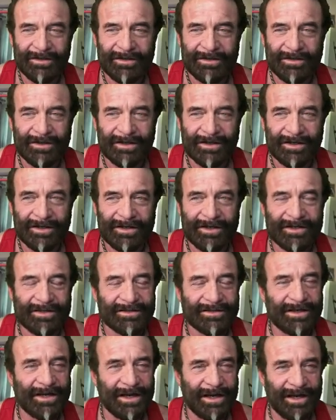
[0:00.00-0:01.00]
and his
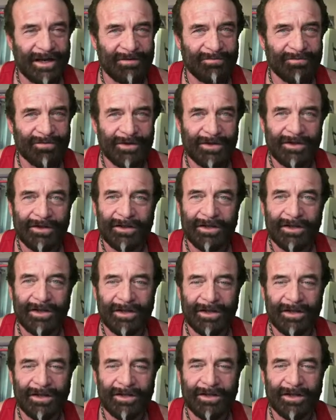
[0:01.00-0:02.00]
game.
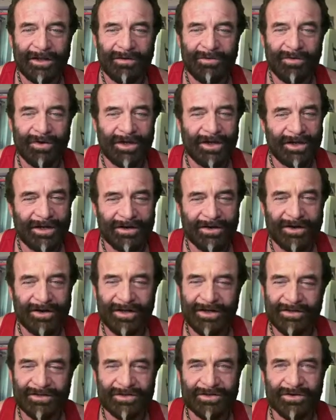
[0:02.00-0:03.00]
And I want to hear
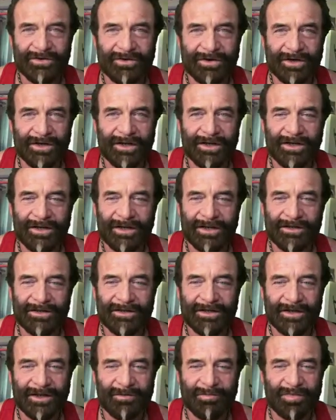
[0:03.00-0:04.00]
his story. And
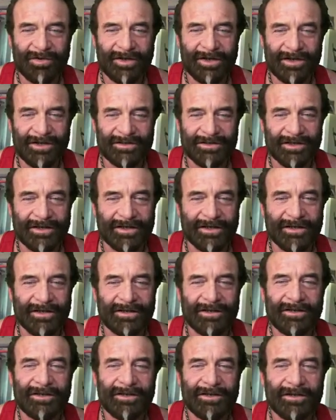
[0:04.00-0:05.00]
uh, please, uh,
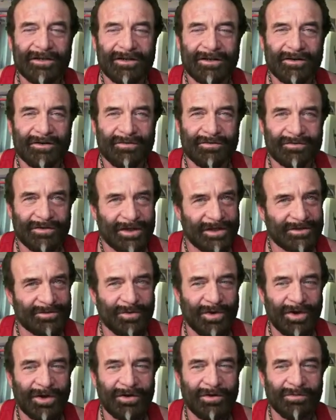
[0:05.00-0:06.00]
let's
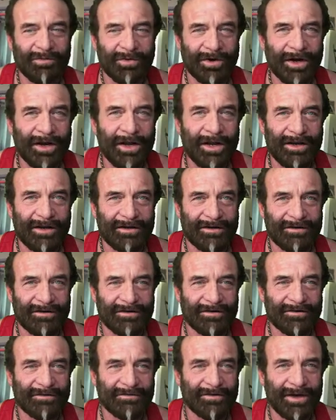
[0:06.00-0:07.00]
welcome Ray.
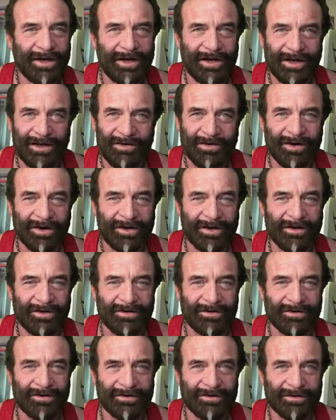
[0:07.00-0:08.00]
Ray, how hmm. are you?
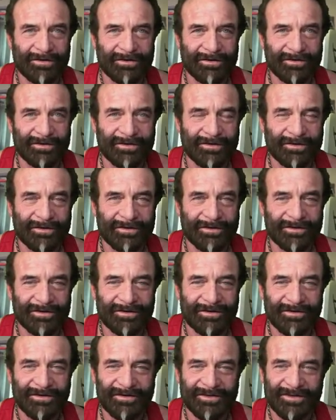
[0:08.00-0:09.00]
Hey,
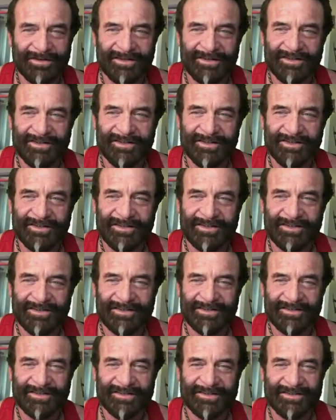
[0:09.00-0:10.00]
Thor. It's great to be here.
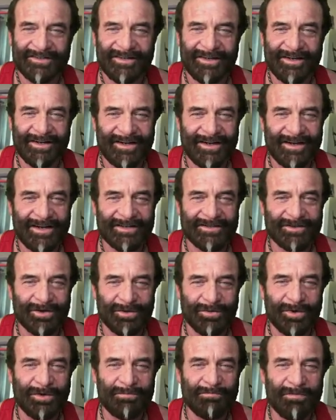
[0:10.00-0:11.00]
Yeah. So
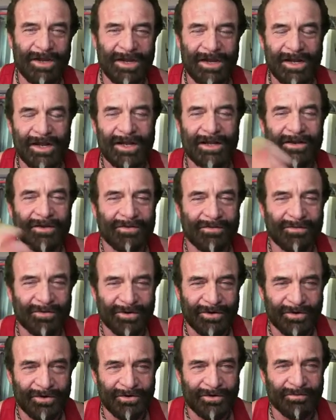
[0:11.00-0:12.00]
we met
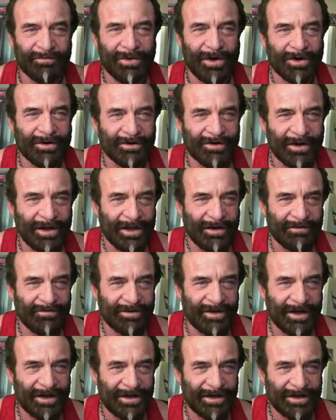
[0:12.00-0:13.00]
through Modern Life
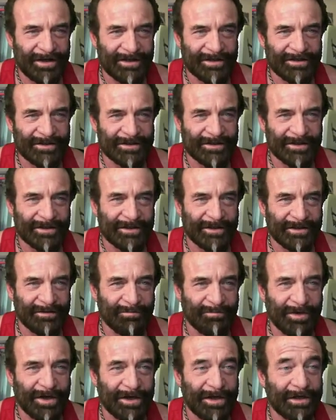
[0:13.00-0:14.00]
Dating's uh,
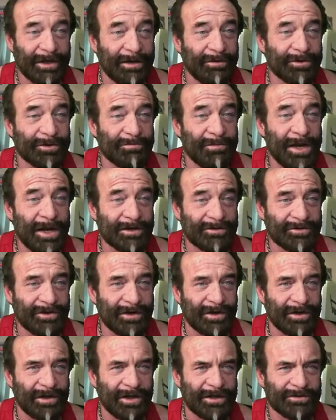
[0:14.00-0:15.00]
Body Language Mastery
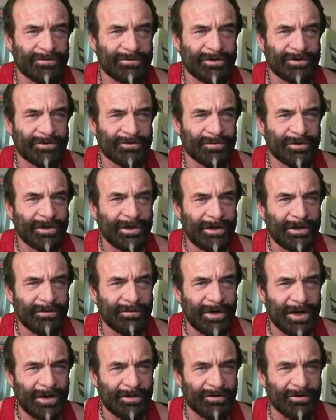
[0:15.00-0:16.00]
class, which is really
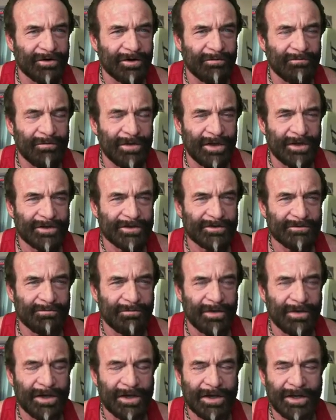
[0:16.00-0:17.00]
rather a men's
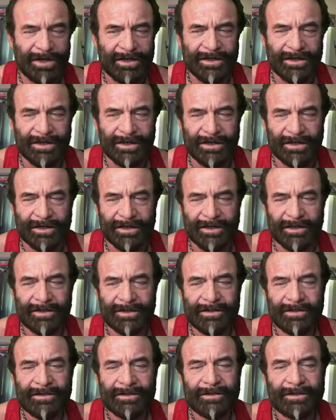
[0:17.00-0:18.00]
mind uh,
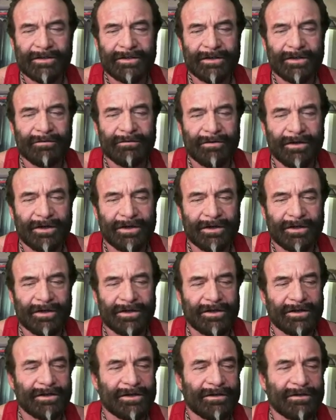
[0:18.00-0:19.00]
um, uh,
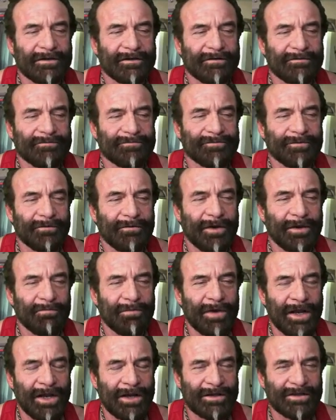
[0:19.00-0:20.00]
uh,
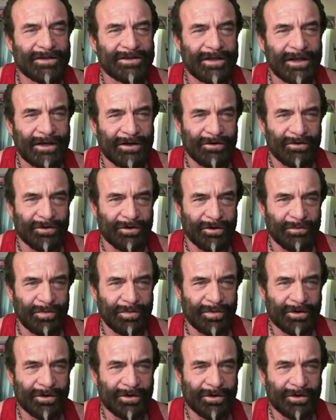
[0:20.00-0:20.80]
mindset group